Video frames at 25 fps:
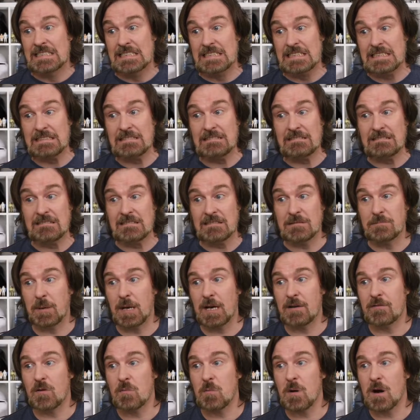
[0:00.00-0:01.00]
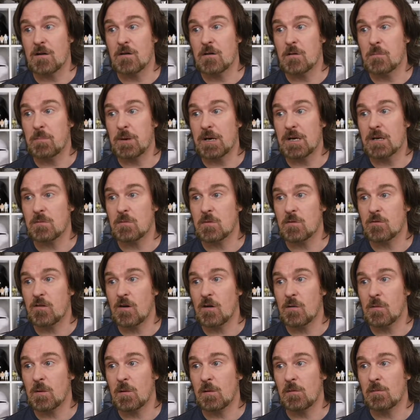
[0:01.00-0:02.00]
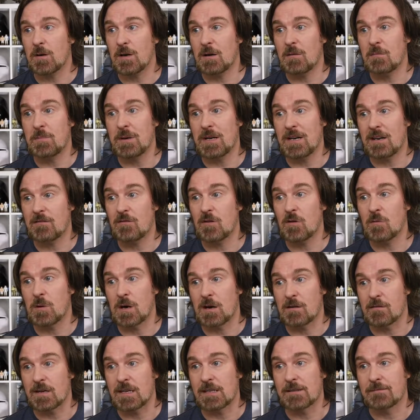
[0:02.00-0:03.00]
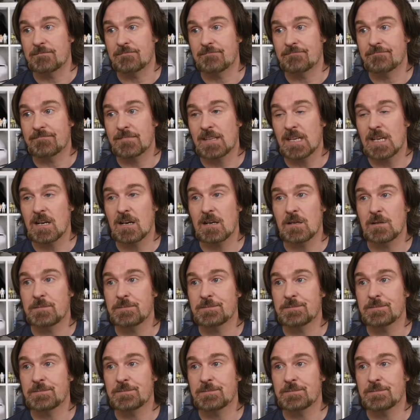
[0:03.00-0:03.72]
Ooh, a bit of a worry, a bit of a worry. You know.